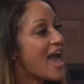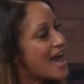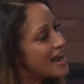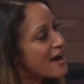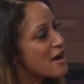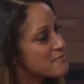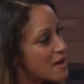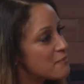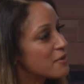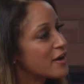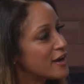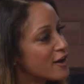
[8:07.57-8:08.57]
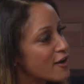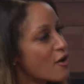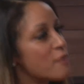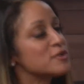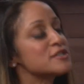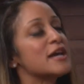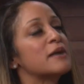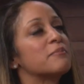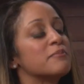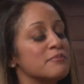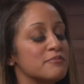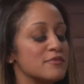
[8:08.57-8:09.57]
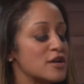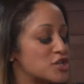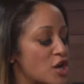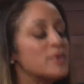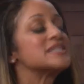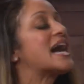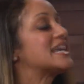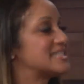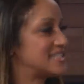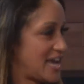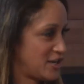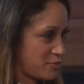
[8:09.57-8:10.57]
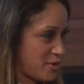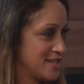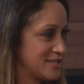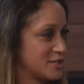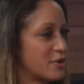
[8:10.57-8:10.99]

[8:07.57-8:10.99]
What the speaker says: And I remember in her almost she always had a stage presence.